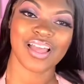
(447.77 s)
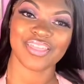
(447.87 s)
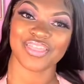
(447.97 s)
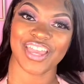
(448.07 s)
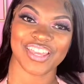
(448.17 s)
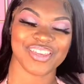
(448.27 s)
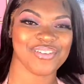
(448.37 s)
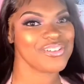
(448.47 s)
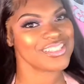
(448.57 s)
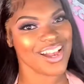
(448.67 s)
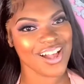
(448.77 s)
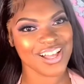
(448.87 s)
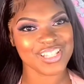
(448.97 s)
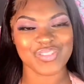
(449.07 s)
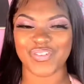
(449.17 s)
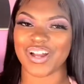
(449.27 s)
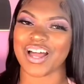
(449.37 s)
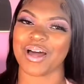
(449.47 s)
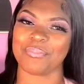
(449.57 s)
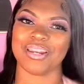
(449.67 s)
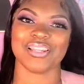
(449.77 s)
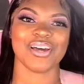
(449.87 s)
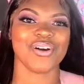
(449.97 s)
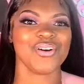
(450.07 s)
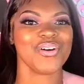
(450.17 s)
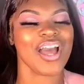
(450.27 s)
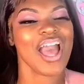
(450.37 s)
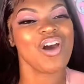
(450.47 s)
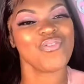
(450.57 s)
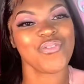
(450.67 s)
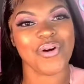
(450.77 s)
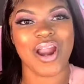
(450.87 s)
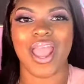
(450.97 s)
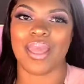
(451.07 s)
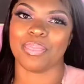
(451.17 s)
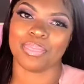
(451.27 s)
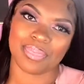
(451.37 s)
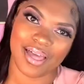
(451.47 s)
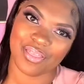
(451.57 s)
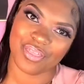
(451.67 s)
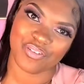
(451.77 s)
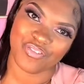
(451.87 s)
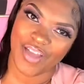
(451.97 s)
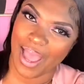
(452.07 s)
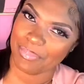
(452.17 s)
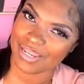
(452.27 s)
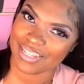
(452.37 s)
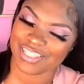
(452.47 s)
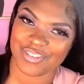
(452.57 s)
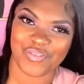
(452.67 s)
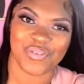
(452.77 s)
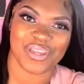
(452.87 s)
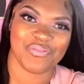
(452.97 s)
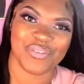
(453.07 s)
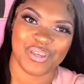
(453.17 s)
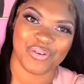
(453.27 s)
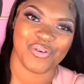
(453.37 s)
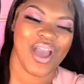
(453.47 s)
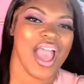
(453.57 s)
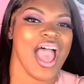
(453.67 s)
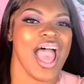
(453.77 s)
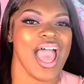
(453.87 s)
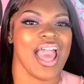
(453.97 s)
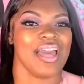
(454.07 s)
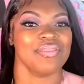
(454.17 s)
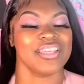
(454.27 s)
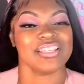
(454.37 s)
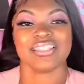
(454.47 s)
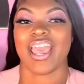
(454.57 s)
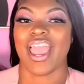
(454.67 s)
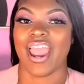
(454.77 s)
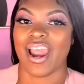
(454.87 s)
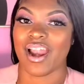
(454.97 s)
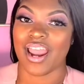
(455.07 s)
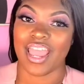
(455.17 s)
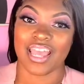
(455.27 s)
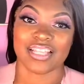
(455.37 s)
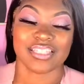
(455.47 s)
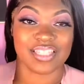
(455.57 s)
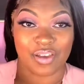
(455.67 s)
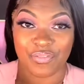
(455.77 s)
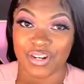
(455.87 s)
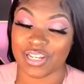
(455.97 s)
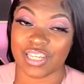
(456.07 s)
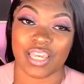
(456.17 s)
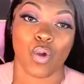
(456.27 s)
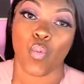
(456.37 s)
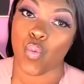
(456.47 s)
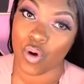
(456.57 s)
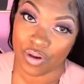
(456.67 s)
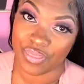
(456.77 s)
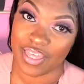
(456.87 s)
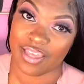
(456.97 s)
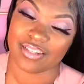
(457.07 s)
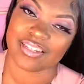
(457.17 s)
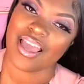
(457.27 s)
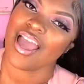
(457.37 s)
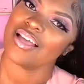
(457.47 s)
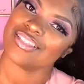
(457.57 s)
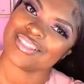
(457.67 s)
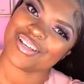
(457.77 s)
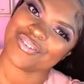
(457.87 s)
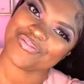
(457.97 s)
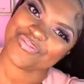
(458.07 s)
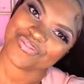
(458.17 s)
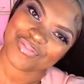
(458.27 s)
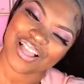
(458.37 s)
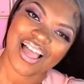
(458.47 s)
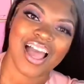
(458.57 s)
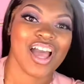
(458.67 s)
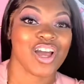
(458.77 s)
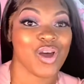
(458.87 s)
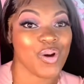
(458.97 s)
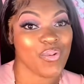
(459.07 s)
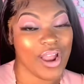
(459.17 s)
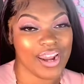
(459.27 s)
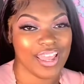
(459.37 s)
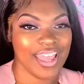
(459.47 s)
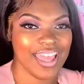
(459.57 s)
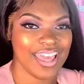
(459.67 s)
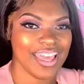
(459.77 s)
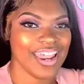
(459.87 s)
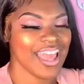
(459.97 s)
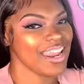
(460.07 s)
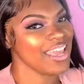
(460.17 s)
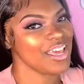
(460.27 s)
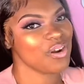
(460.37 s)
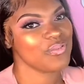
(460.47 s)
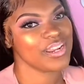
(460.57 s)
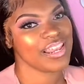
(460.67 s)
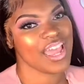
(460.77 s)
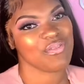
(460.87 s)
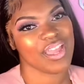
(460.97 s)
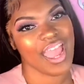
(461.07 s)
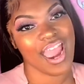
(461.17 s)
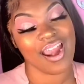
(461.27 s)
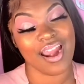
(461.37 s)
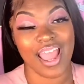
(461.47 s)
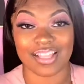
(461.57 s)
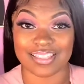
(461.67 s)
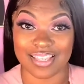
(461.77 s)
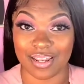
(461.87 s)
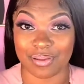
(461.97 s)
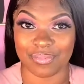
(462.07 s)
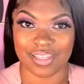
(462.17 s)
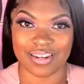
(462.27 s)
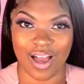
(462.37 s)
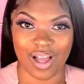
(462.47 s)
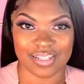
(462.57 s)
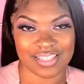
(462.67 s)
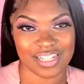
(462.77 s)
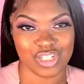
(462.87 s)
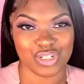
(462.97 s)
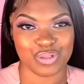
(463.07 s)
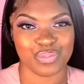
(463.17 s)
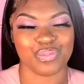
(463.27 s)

thank you, dolls, for coming along for another fabulous review, and this hair is definitely worth it. So go right ahead and head over to Lavy Hair and tell them the dolls sent you.